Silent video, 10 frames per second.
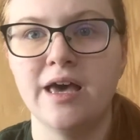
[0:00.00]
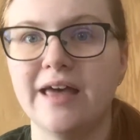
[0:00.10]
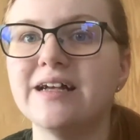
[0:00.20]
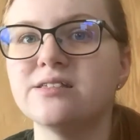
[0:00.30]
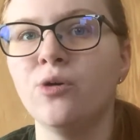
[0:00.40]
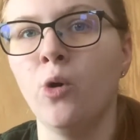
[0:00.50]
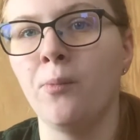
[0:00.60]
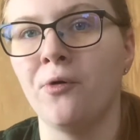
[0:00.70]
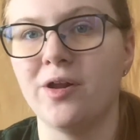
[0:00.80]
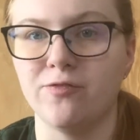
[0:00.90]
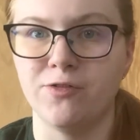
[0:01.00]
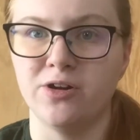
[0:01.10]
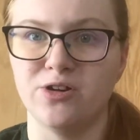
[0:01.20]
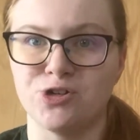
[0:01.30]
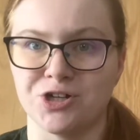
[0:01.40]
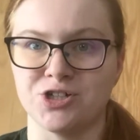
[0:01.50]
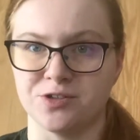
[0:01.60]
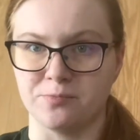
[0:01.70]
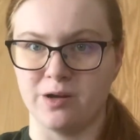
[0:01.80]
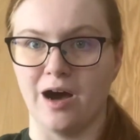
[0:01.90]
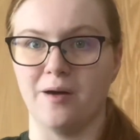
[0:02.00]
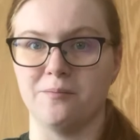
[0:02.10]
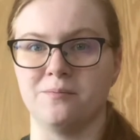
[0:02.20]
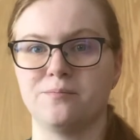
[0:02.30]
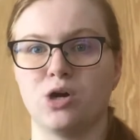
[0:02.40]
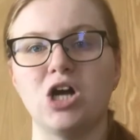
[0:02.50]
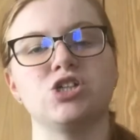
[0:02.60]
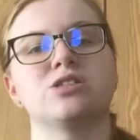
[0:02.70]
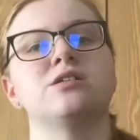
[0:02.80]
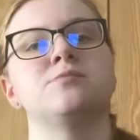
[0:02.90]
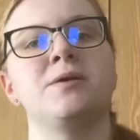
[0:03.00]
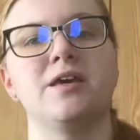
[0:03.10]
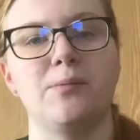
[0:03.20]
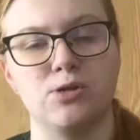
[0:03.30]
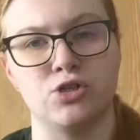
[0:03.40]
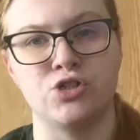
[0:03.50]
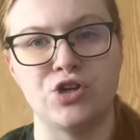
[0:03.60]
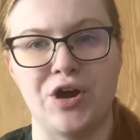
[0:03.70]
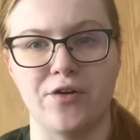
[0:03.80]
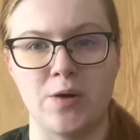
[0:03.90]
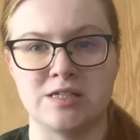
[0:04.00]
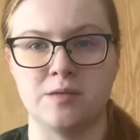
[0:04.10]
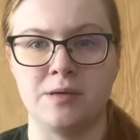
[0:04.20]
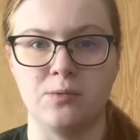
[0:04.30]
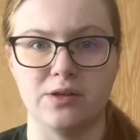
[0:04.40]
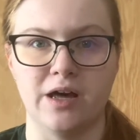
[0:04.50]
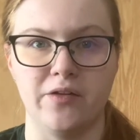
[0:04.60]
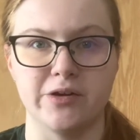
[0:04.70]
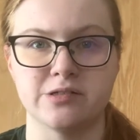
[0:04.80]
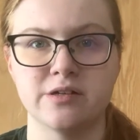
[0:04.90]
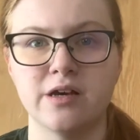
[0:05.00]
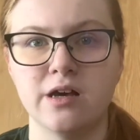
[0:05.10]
And that's the whole point of food and nutrition projects, is being able to share a recipe with others.